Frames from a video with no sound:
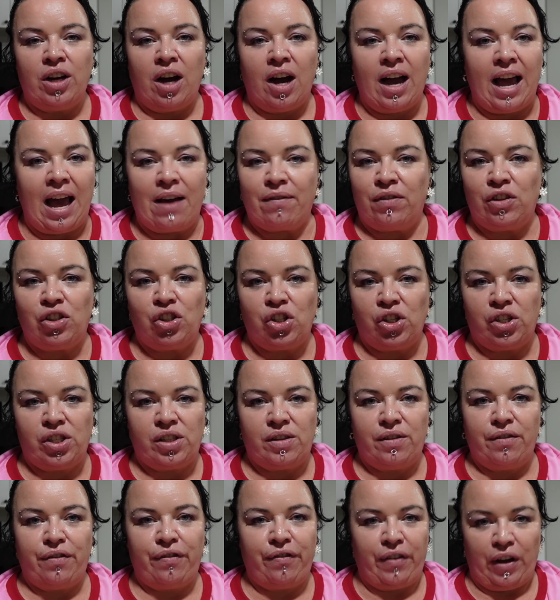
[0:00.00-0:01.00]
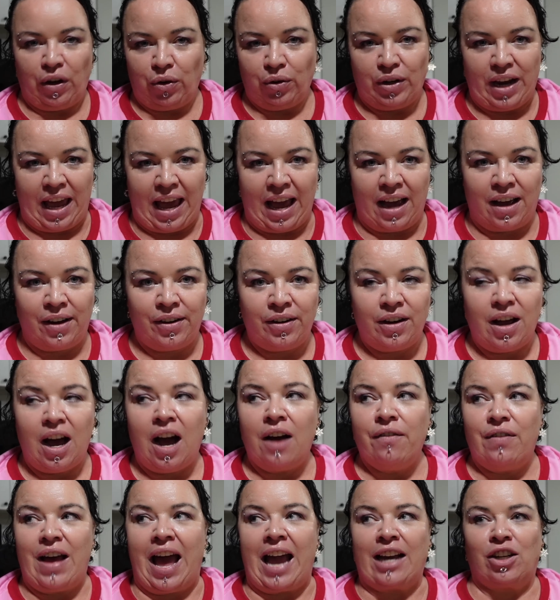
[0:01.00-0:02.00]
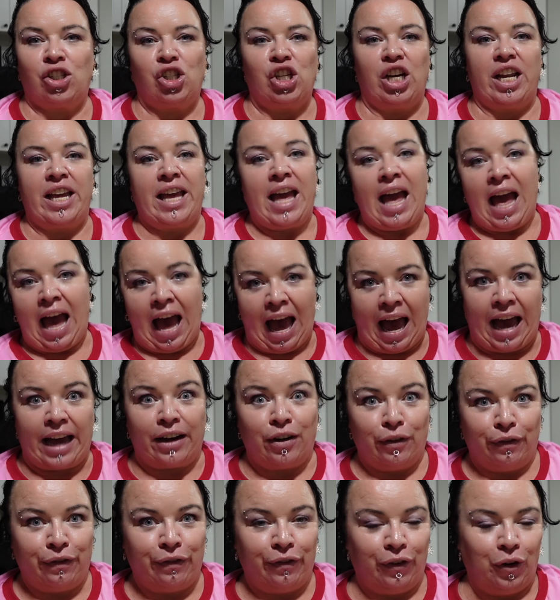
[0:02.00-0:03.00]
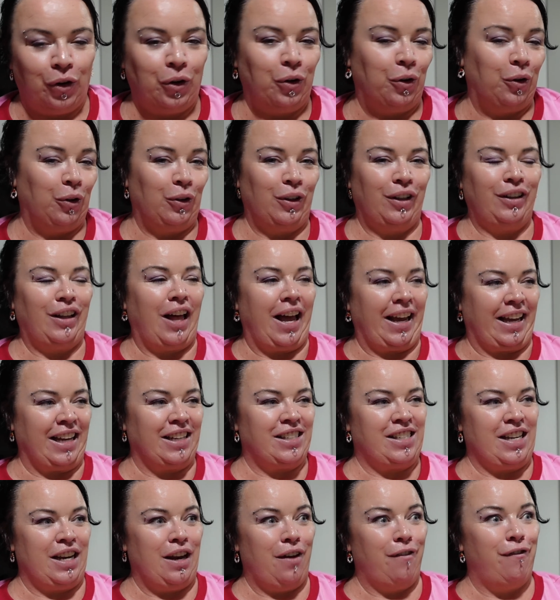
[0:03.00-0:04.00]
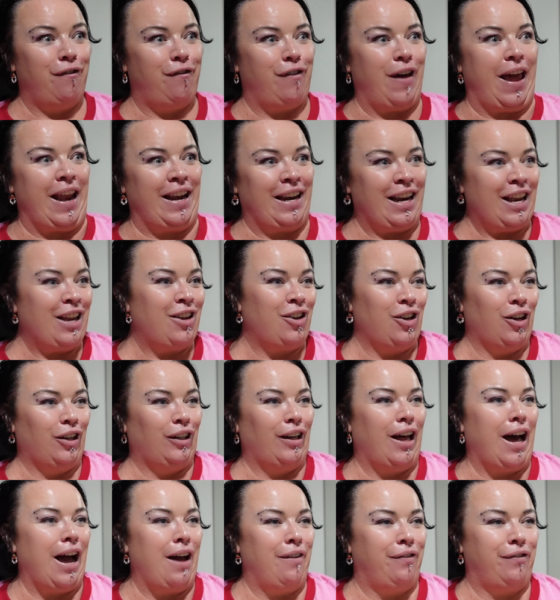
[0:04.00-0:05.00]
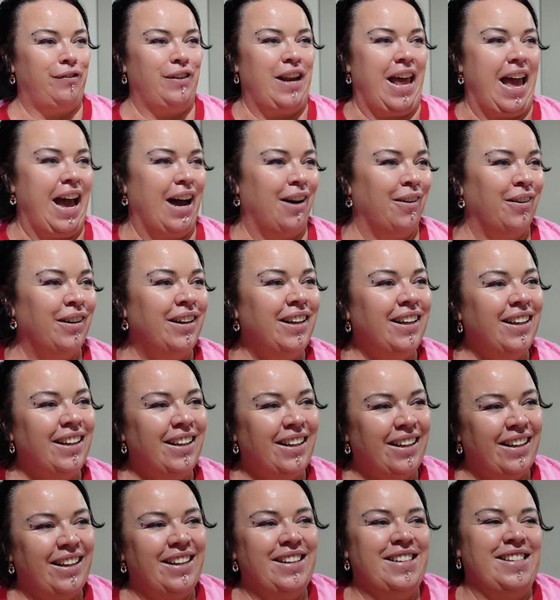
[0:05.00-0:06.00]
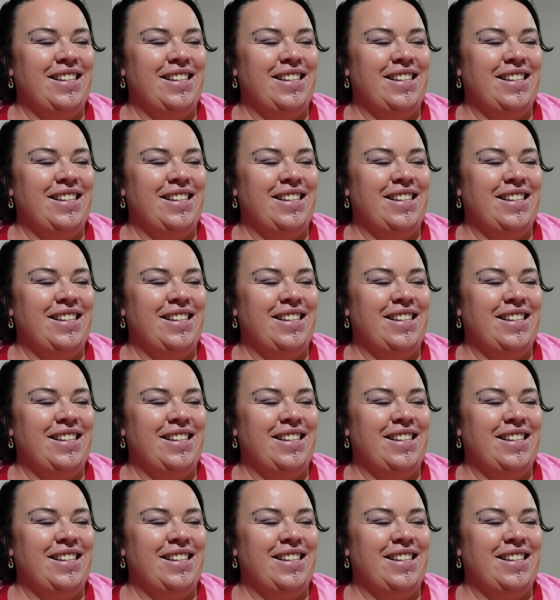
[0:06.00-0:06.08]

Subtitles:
haven't just fell down, I've actually had a fall. Like it's an event in your life now. It's